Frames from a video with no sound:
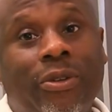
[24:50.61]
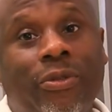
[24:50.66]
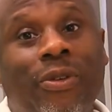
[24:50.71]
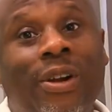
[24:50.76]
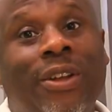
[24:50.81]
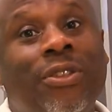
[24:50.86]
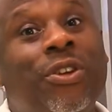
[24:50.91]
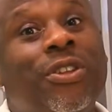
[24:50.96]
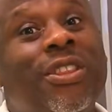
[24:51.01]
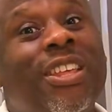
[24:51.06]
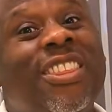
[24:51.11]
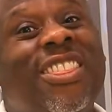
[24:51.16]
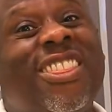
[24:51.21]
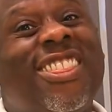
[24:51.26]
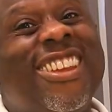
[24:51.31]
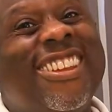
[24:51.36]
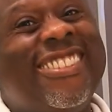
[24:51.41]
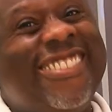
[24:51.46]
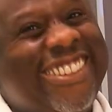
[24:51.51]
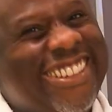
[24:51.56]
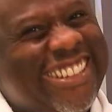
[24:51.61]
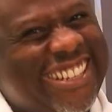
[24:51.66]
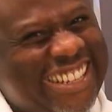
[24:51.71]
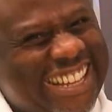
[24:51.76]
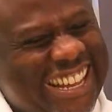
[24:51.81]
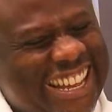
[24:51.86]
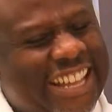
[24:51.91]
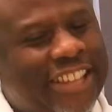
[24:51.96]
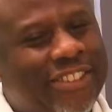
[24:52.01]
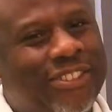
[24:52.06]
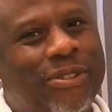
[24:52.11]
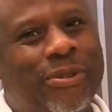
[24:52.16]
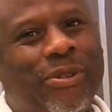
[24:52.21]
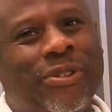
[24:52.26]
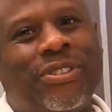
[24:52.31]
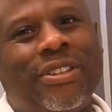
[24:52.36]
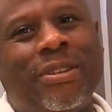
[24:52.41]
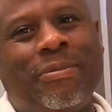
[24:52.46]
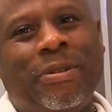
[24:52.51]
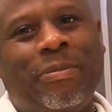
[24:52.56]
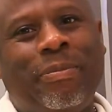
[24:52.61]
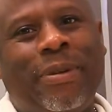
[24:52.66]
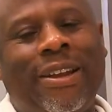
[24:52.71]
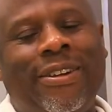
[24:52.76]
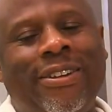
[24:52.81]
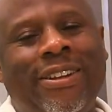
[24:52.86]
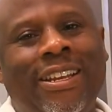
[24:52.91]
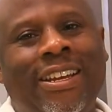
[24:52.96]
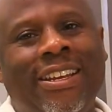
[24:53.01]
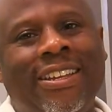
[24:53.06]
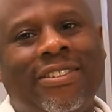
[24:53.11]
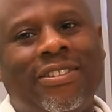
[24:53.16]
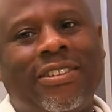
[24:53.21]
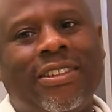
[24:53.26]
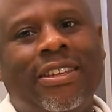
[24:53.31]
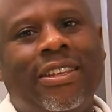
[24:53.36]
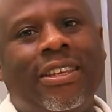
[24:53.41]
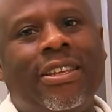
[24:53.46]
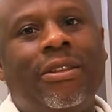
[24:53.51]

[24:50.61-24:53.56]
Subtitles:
For another 30 years, he was semi-paralyzed.